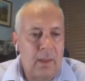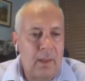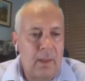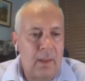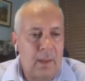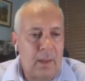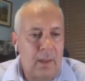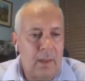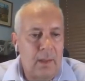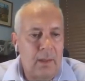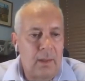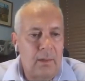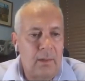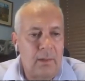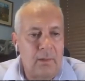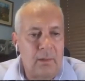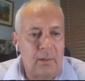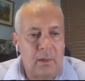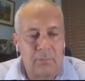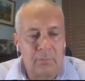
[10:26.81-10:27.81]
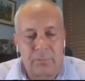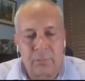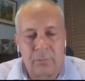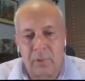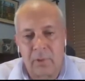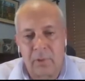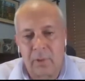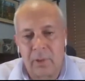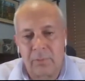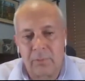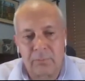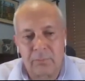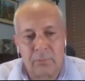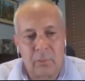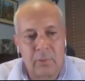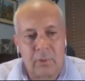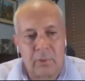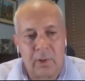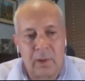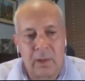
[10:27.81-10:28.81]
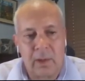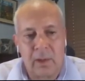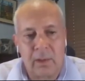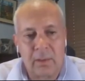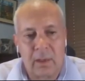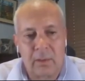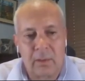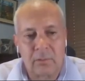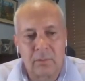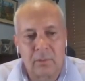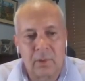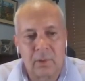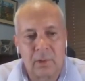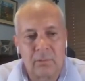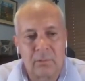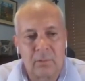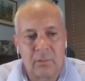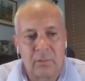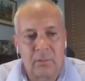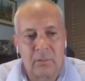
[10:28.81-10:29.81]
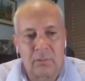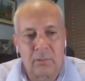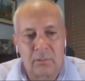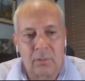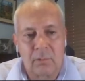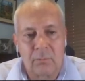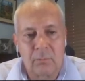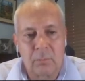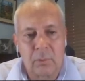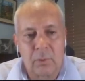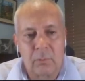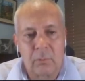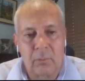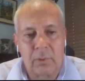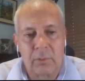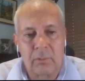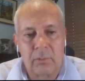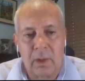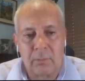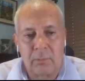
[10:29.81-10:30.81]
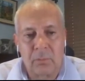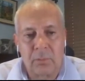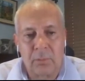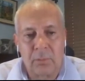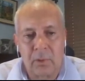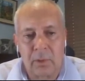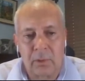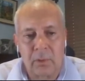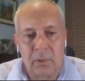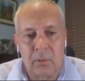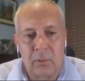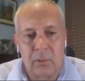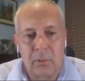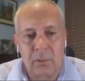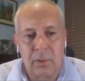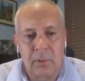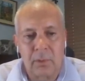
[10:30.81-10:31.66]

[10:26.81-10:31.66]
and in the inferred another 480,000 tons at 7.1 grams per ton gold.